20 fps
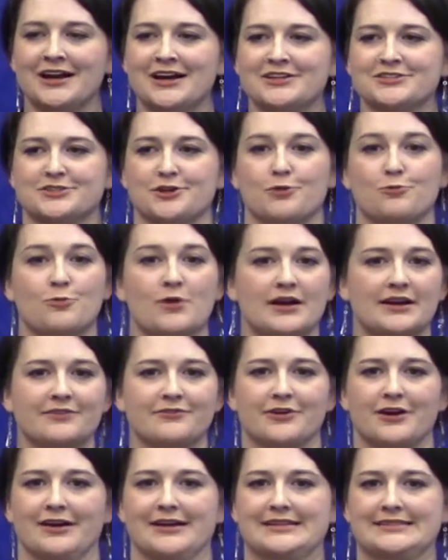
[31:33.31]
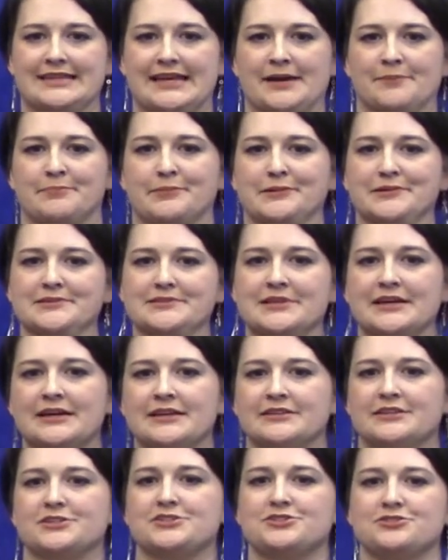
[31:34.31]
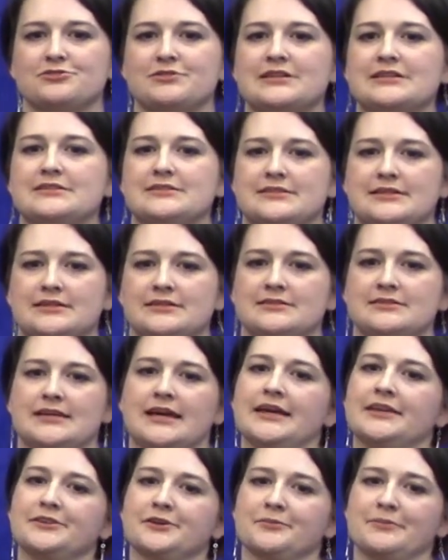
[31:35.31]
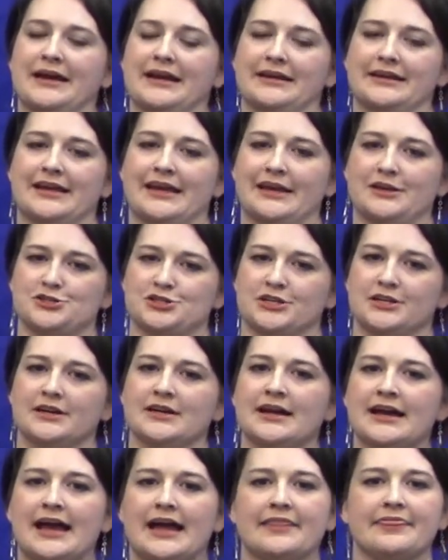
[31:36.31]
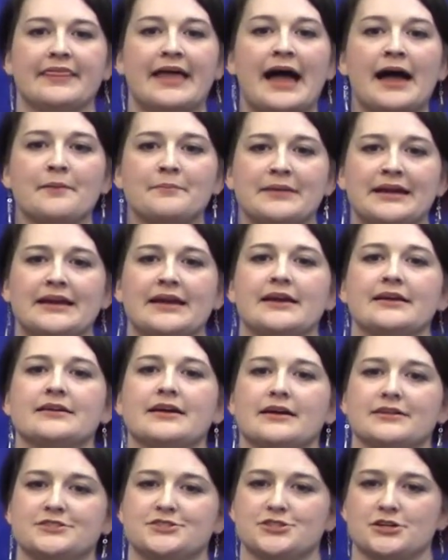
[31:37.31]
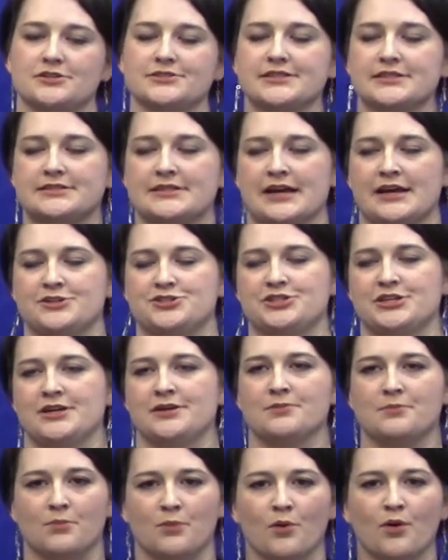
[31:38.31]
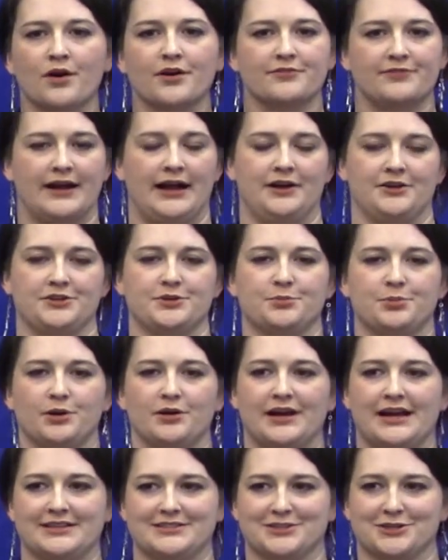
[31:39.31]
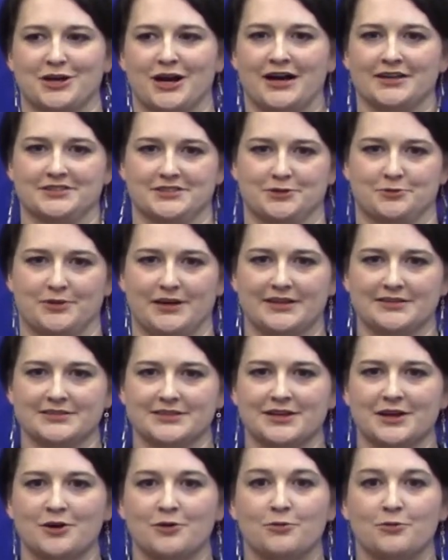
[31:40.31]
So one of our examples, the student didn't take their medication, and that made adult attention more valuable as a consequence.